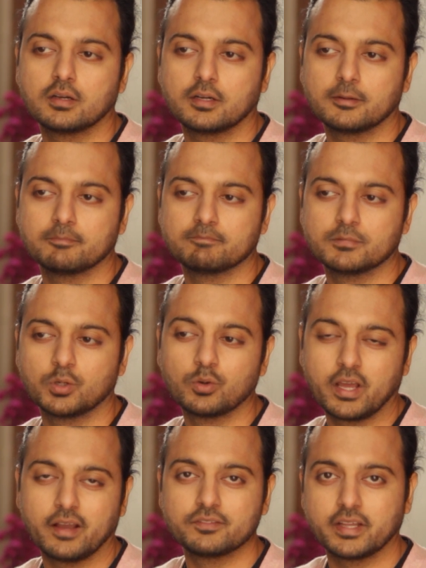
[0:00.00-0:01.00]
um,
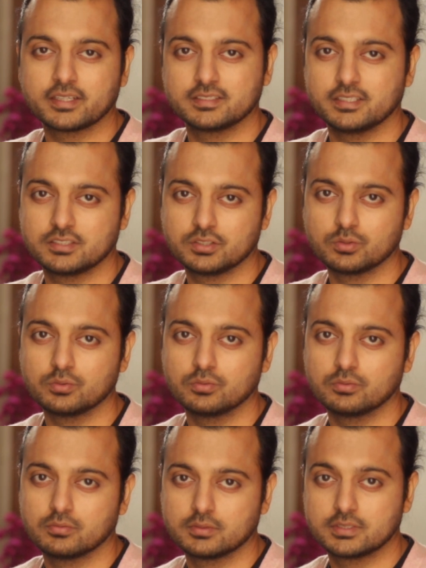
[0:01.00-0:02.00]
don't have the access
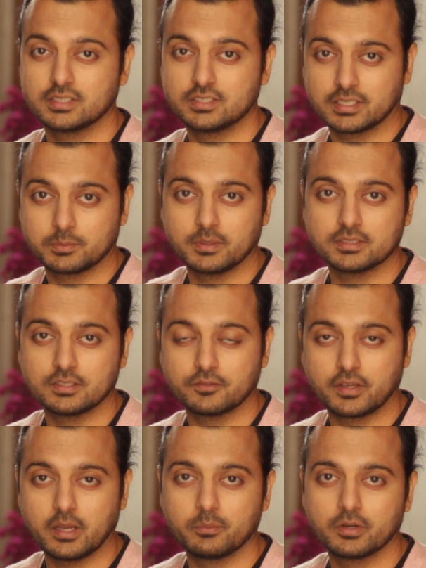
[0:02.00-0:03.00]
to such
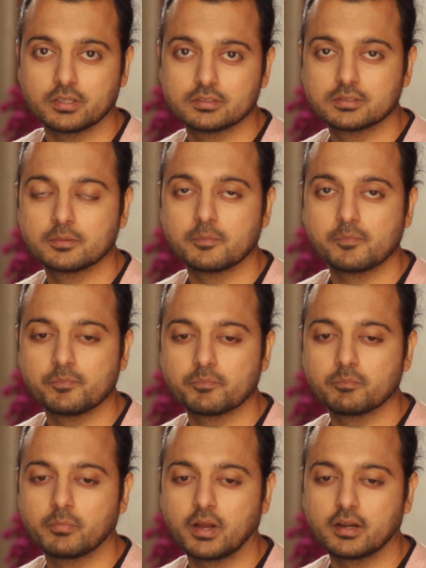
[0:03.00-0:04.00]
expensive cameras,
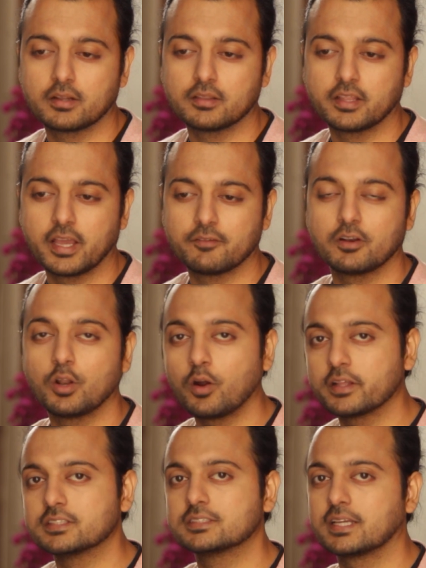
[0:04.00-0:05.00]
but they have a
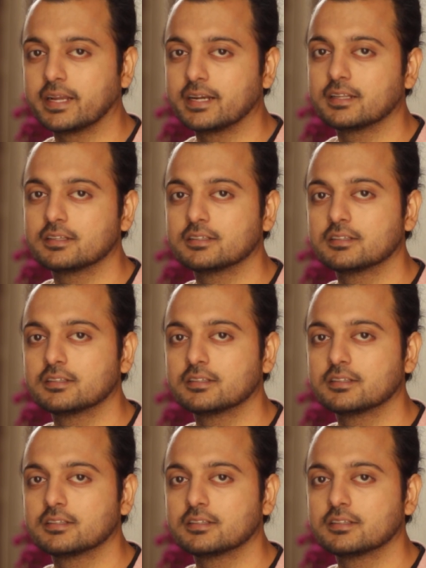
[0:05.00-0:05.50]
lot inside